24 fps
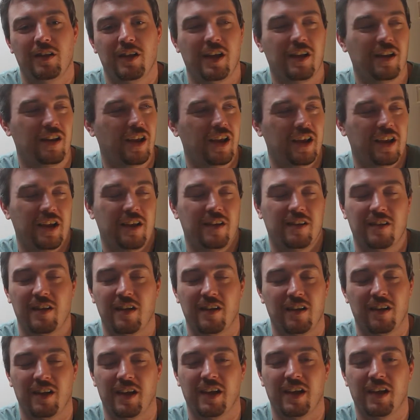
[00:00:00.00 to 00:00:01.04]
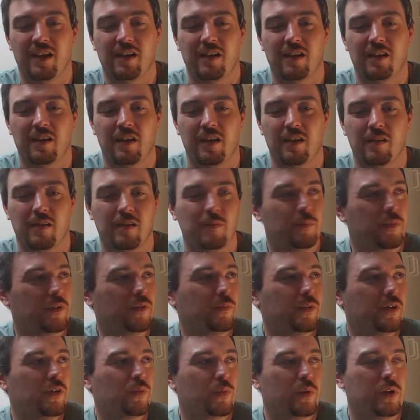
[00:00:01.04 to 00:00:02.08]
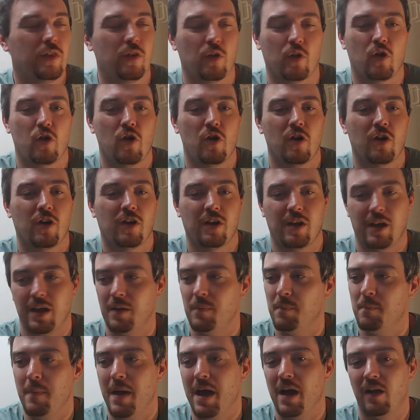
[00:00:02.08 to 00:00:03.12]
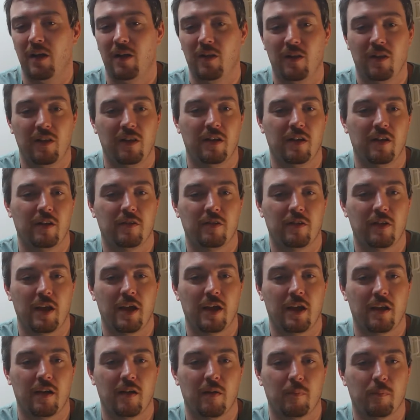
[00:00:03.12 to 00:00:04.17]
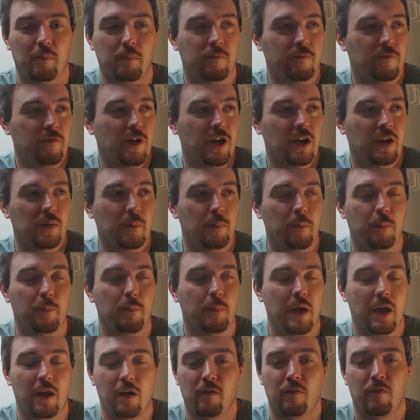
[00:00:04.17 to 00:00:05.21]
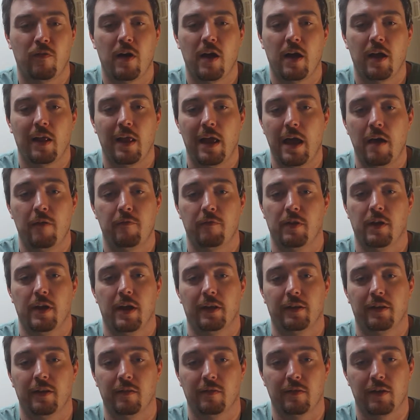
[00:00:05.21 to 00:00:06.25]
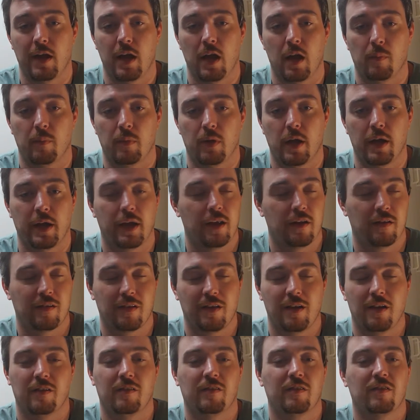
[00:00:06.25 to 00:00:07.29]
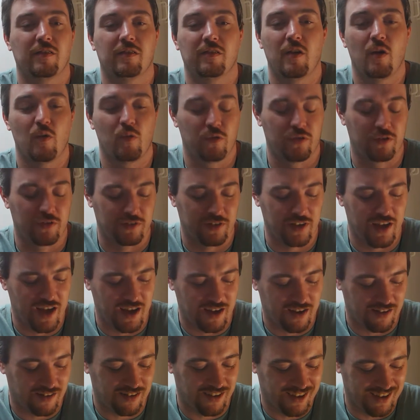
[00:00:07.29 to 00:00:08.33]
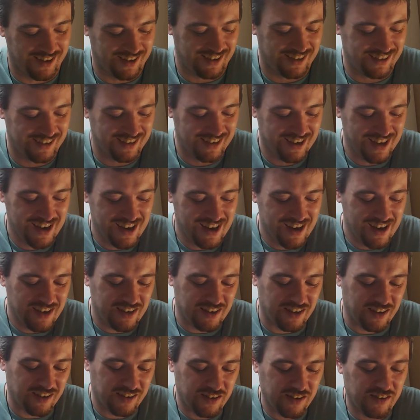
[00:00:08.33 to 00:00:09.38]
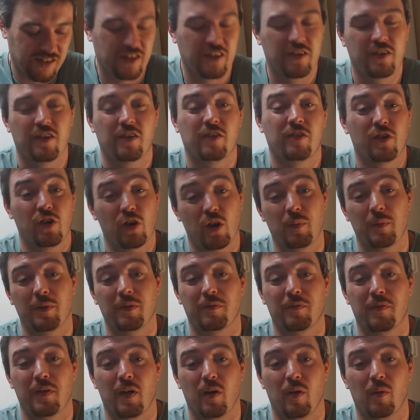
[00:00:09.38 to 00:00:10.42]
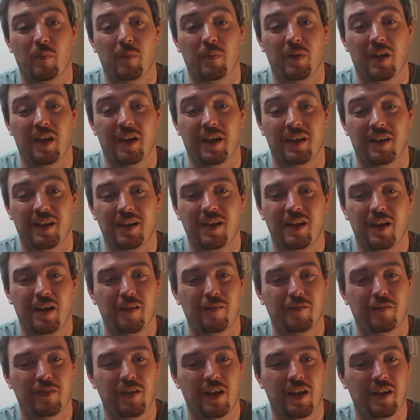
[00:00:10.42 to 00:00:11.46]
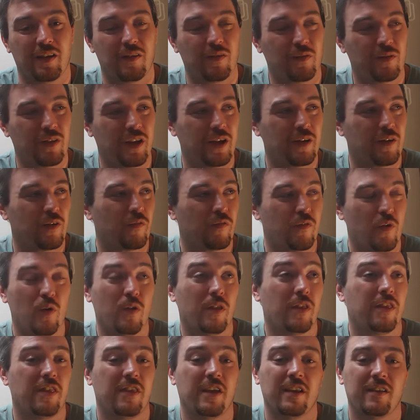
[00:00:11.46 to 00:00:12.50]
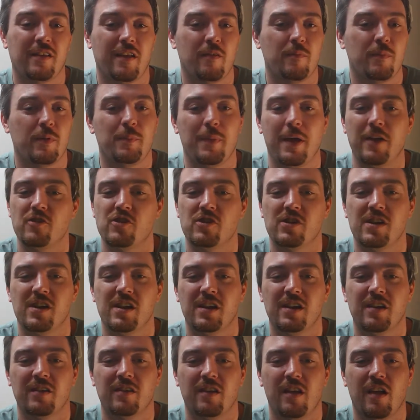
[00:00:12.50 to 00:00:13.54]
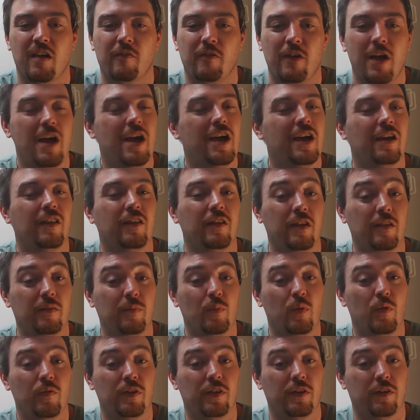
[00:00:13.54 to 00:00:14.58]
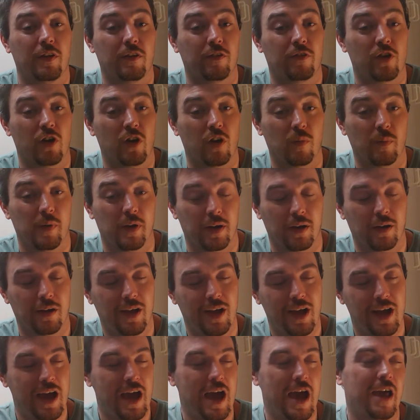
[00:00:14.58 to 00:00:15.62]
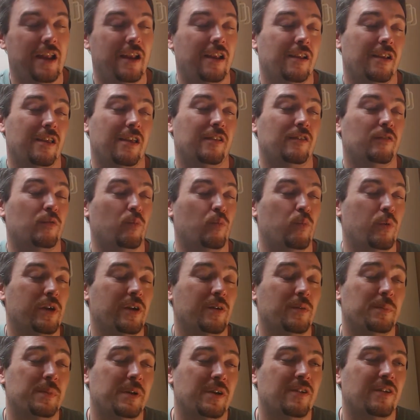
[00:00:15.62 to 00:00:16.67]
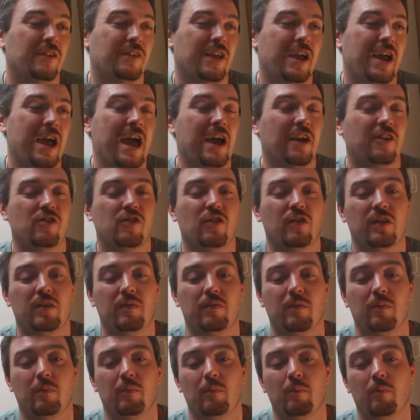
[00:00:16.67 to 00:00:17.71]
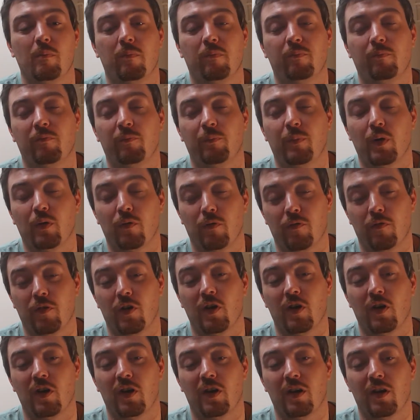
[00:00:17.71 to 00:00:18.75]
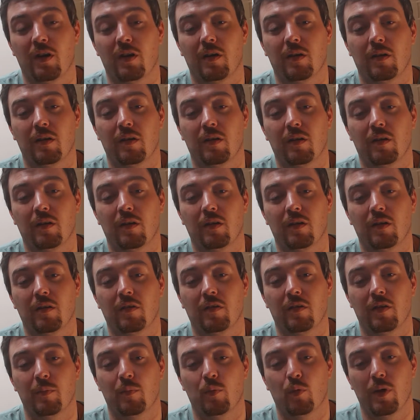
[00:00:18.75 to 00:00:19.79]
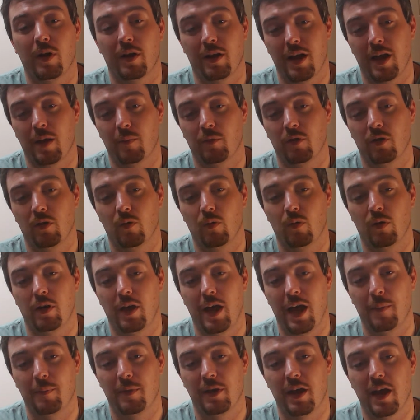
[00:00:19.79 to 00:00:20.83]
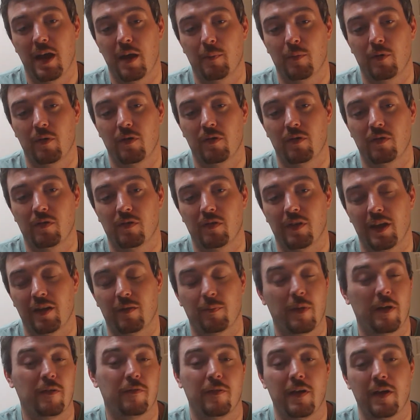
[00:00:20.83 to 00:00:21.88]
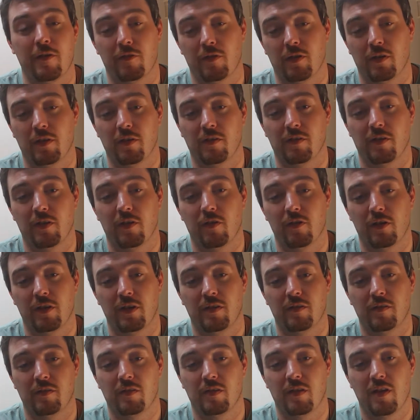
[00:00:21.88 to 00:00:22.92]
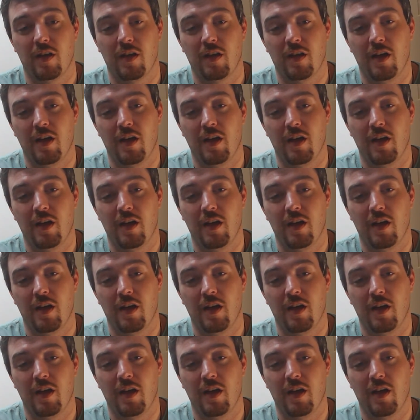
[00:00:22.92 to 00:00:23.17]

And like I said, like, between the cook and Mel, it's like a fucking pedophile heaven at this camp. Like, it's so sick. Like, this is a disturbing film. Like, if like of all the things I've been mentioning and stuff, this movie's disturbing. And it's weird because I actually prefer Sleepaway Camp 2 on Happy Campers. That's my favorite in the series.